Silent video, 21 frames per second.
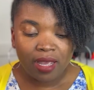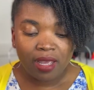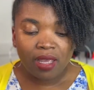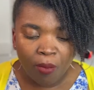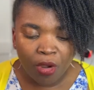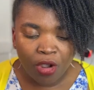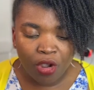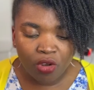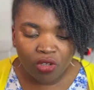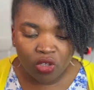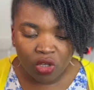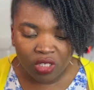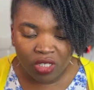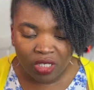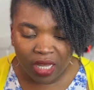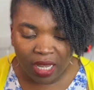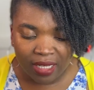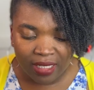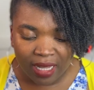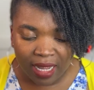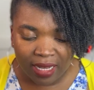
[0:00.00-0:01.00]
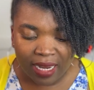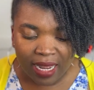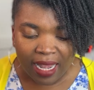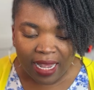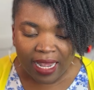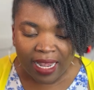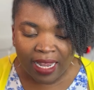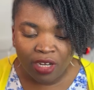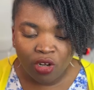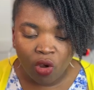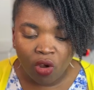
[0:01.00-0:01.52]
But it also says that
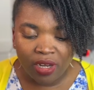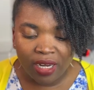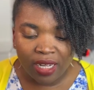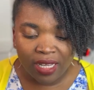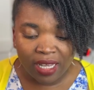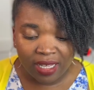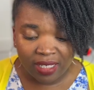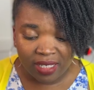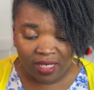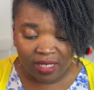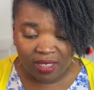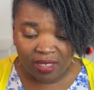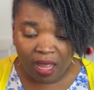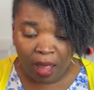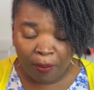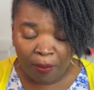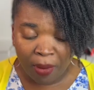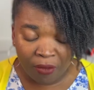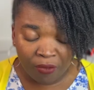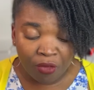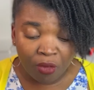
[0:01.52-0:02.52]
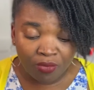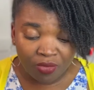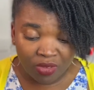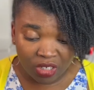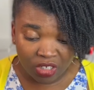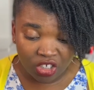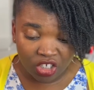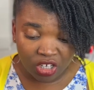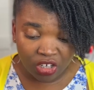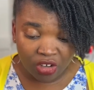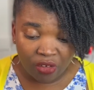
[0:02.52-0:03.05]
in other cases, apart from the
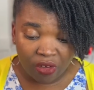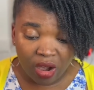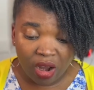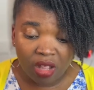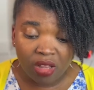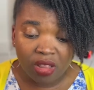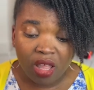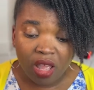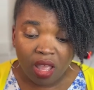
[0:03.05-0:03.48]
general